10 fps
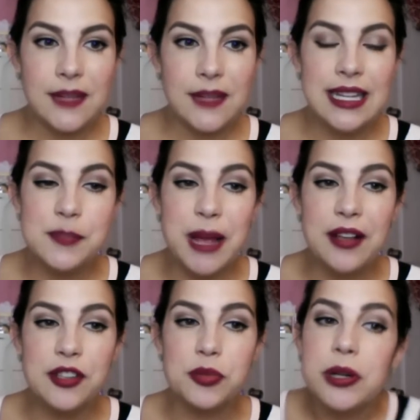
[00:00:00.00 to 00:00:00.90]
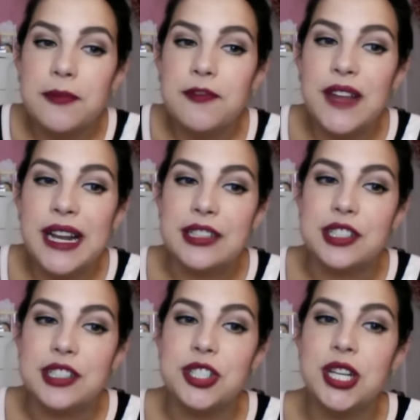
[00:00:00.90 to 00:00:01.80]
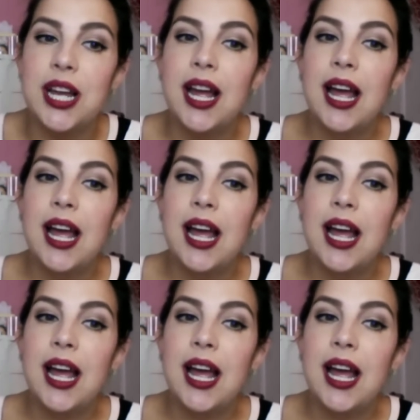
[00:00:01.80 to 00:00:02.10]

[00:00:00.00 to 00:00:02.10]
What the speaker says: Is Belle's room finished?